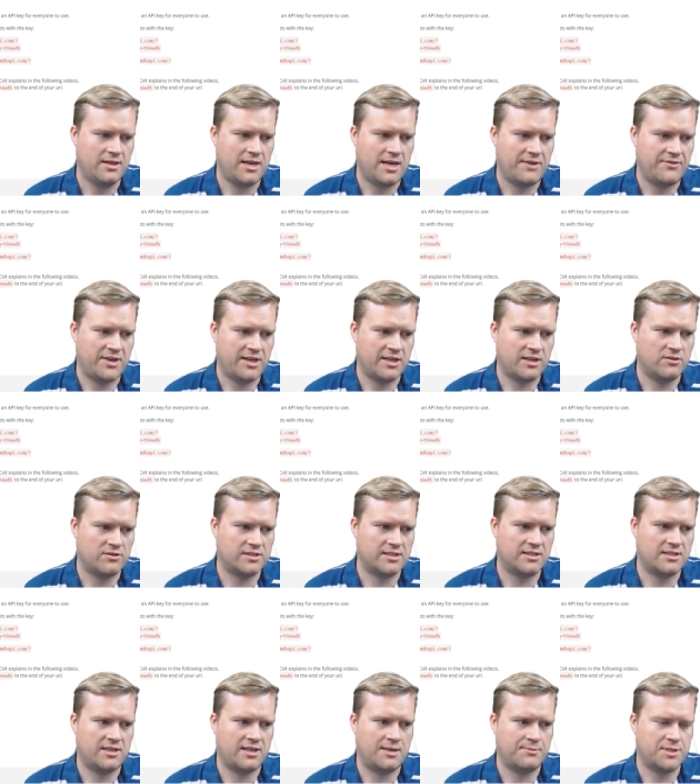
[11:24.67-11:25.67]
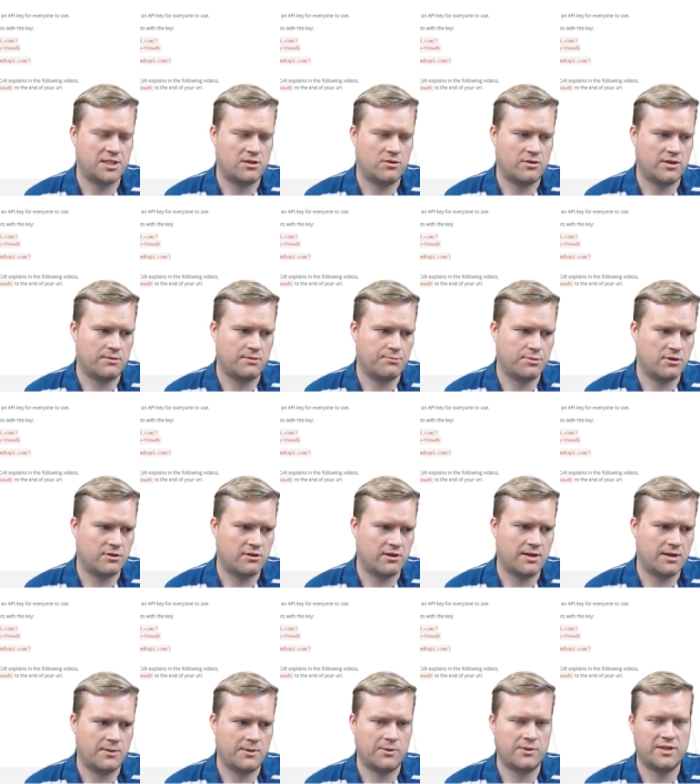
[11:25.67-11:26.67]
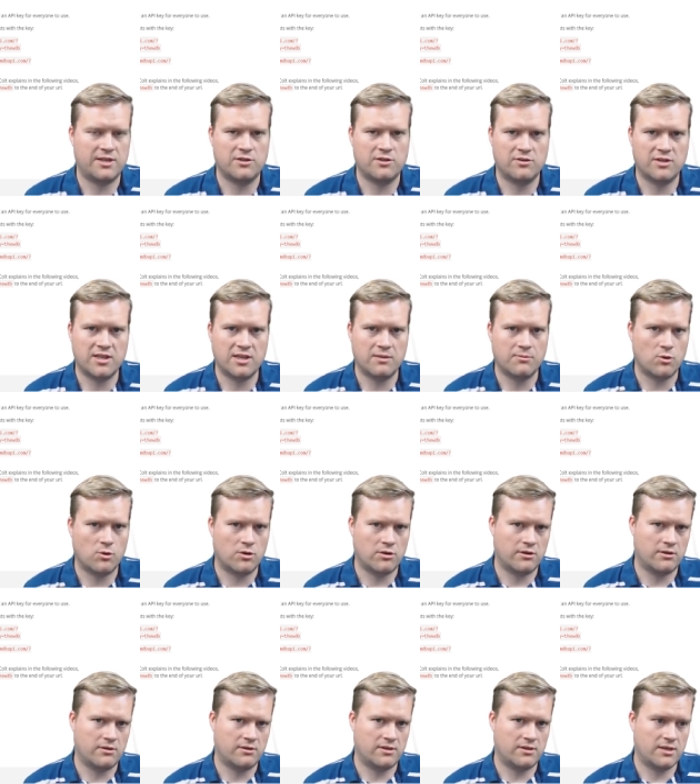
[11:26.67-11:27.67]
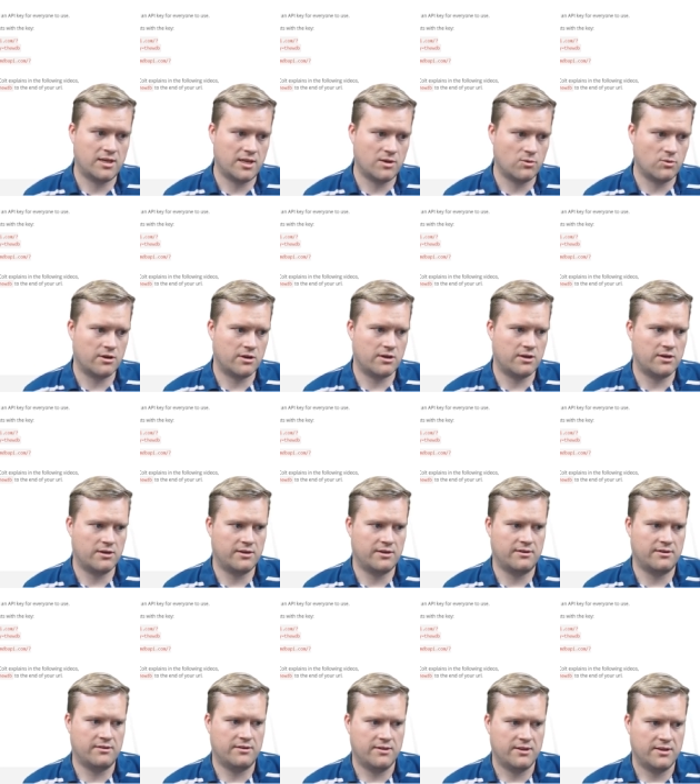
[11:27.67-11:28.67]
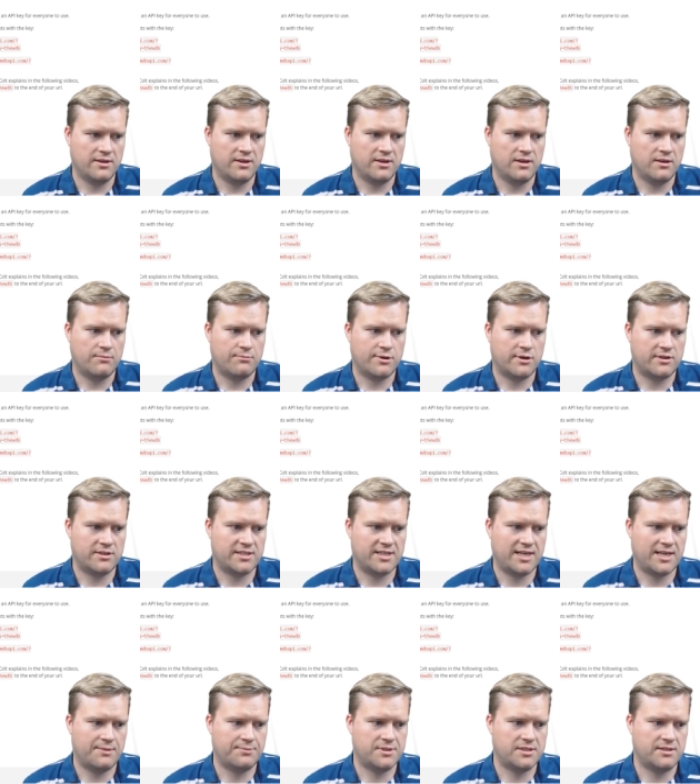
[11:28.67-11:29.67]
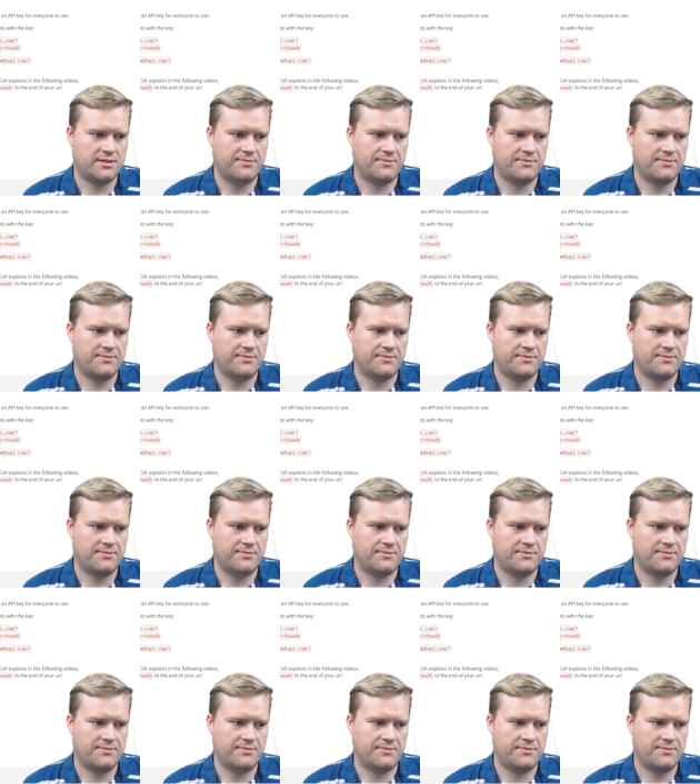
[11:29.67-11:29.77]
and then he goes into object-oriented programming with a new keyboard keyword and prototypes.